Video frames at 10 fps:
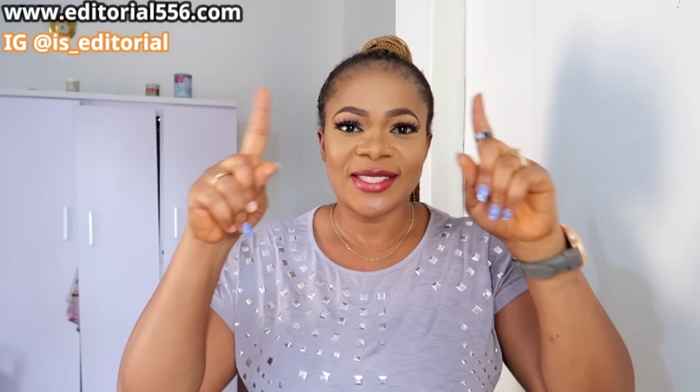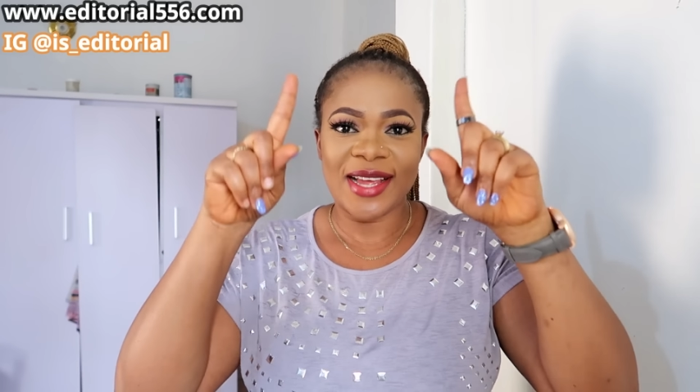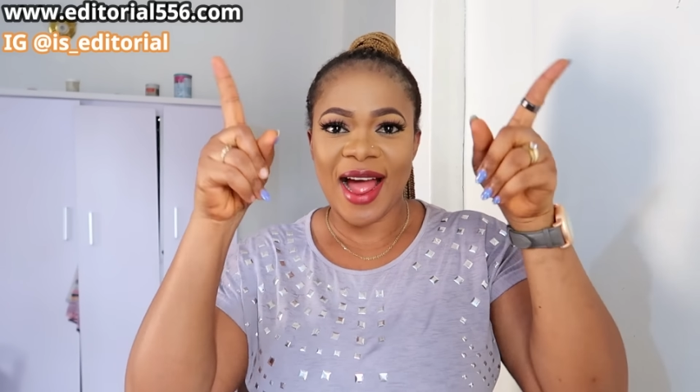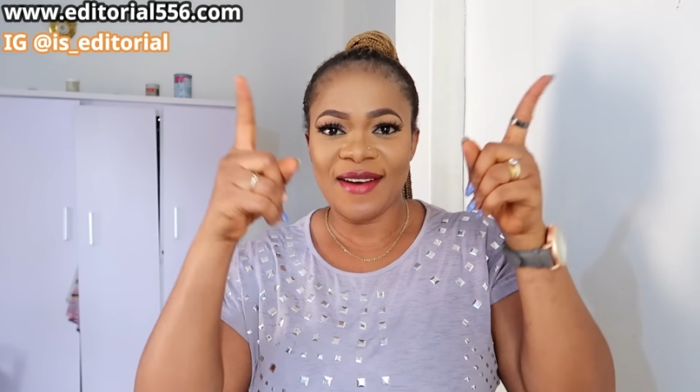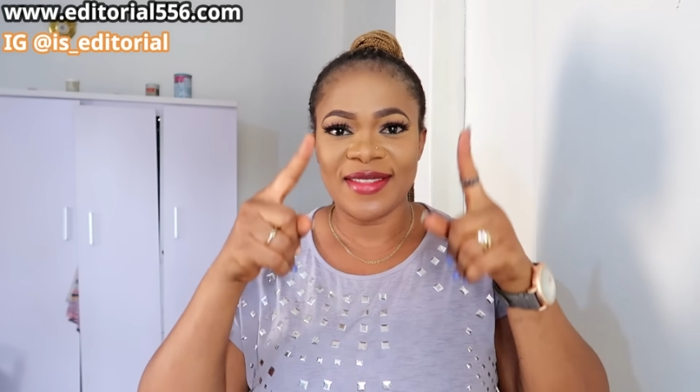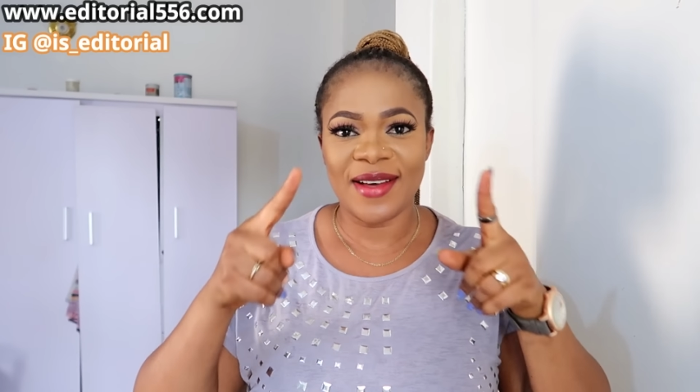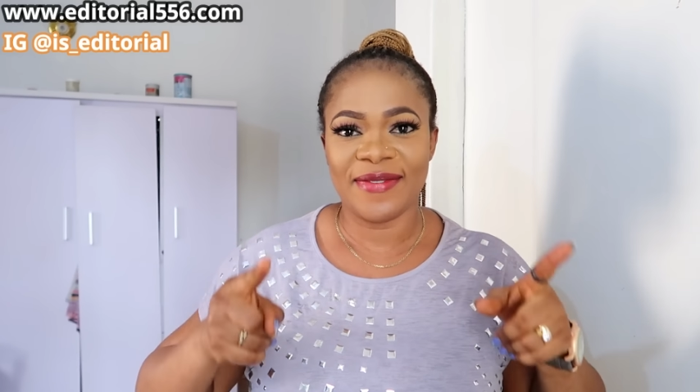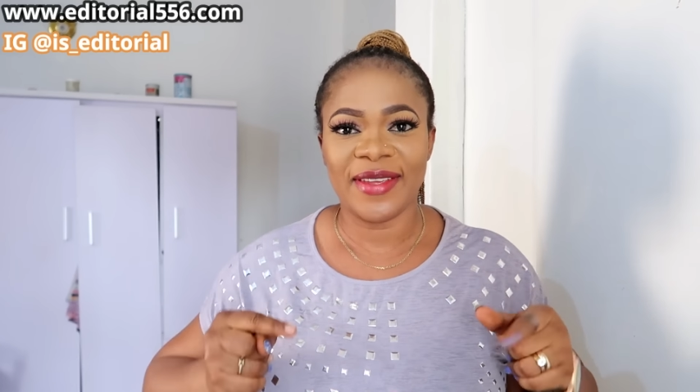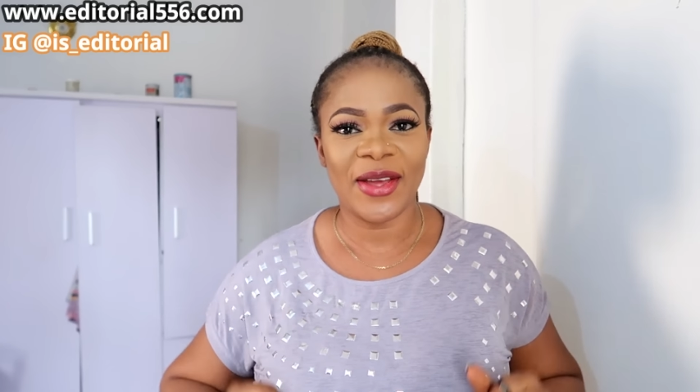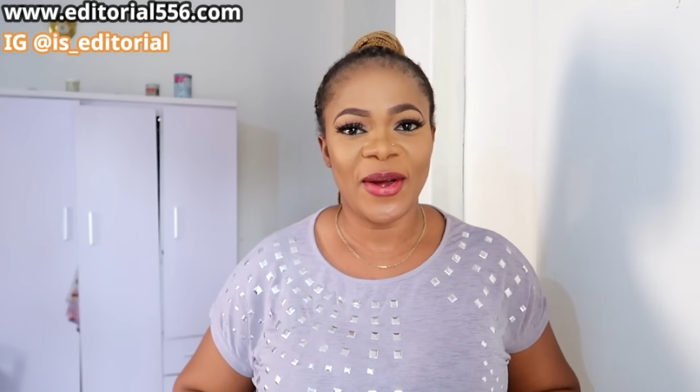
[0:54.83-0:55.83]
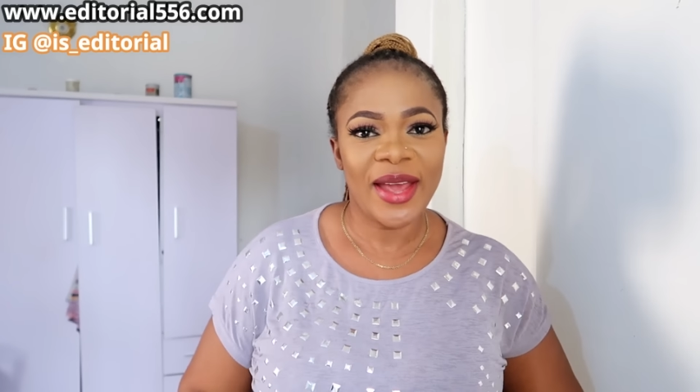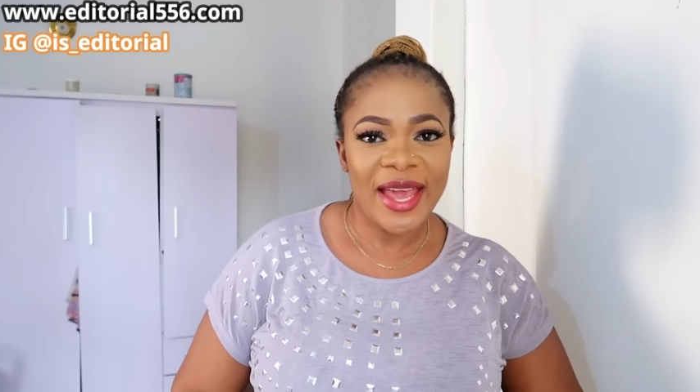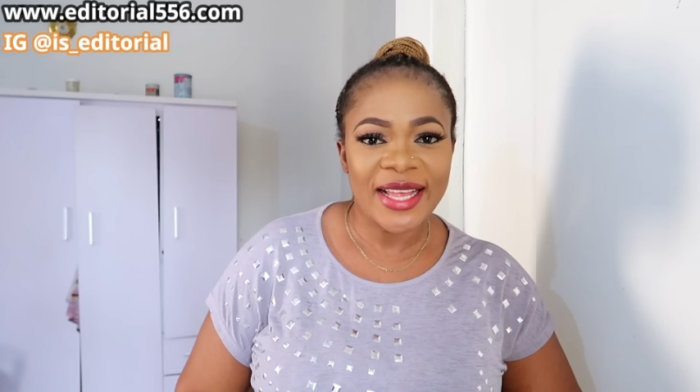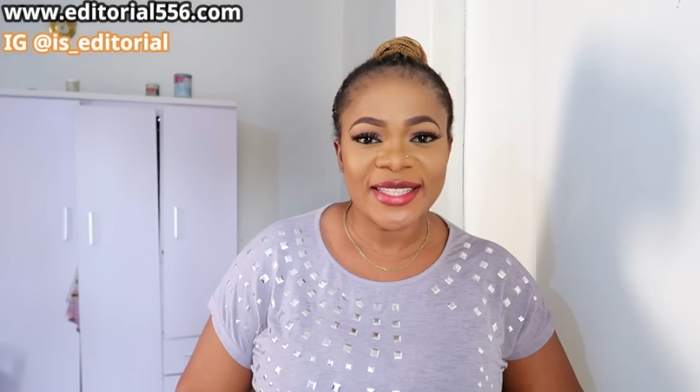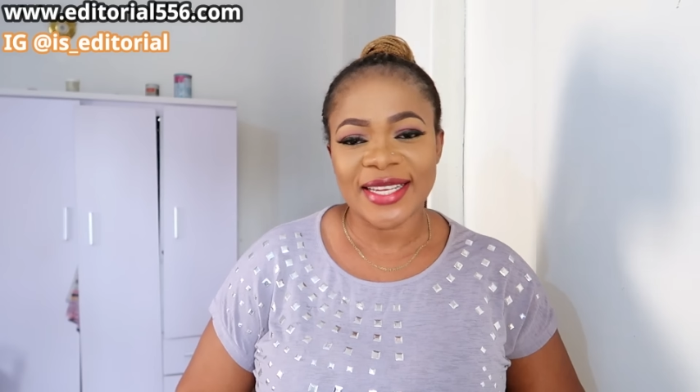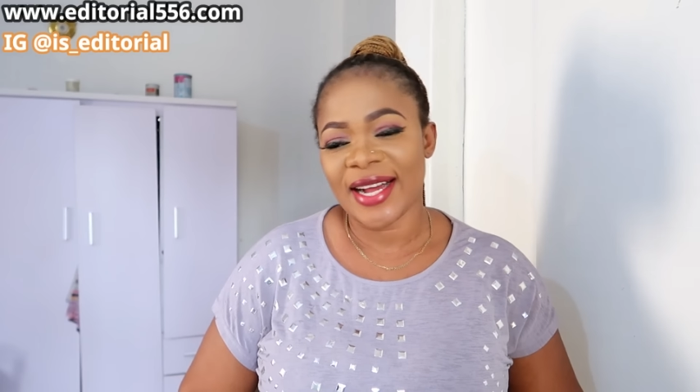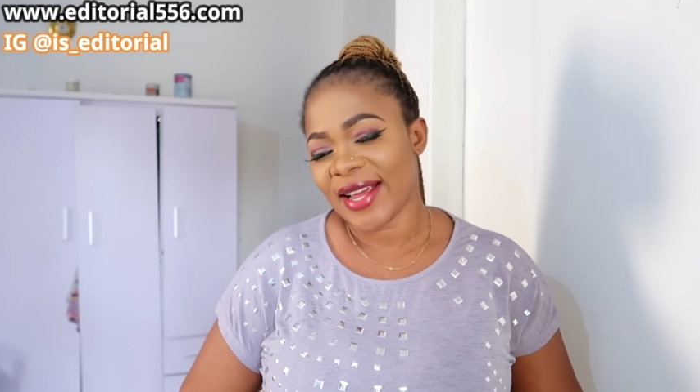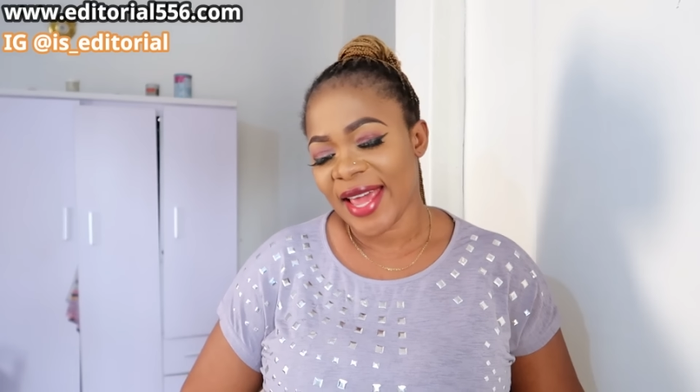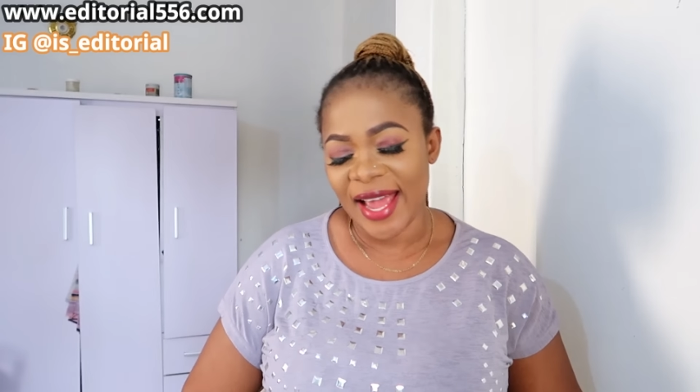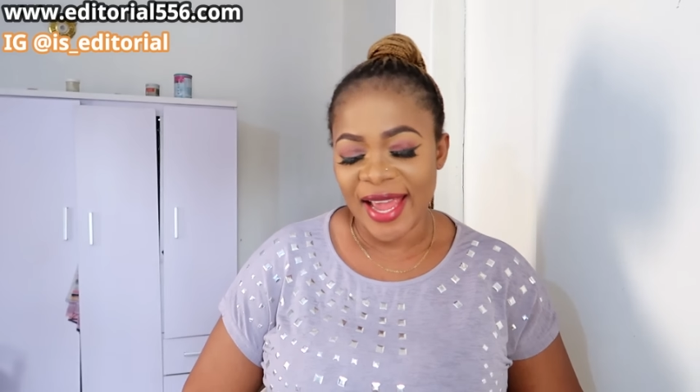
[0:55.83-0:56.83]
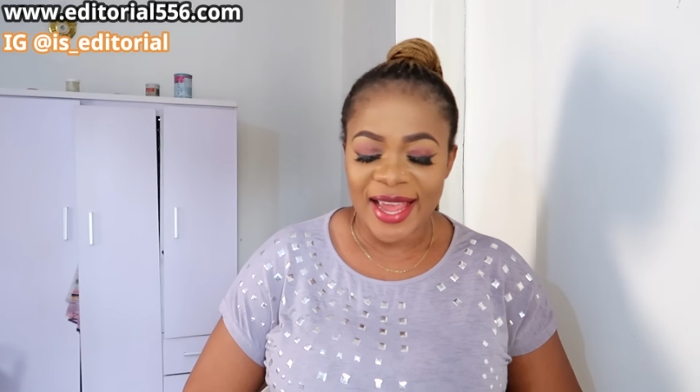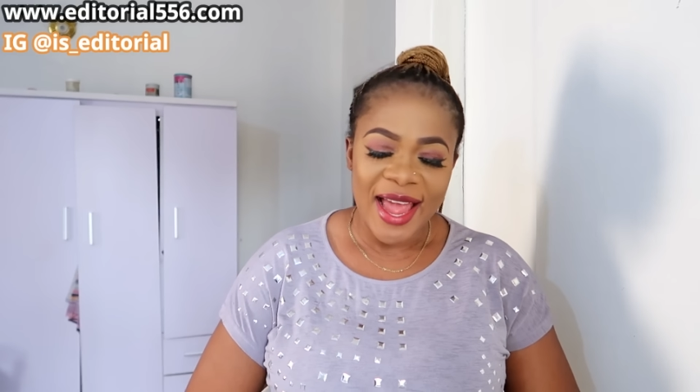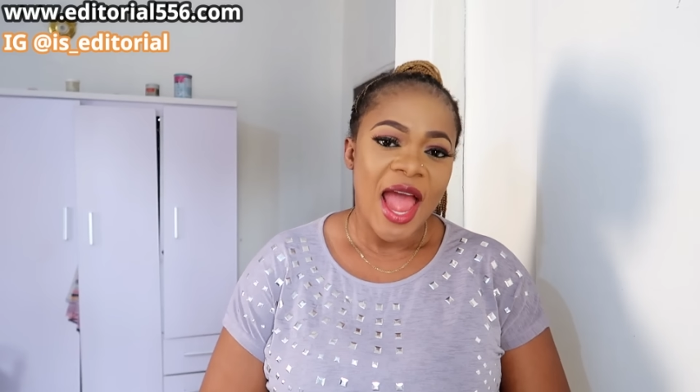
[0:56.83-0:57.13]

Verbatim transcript: to have that figure eight okay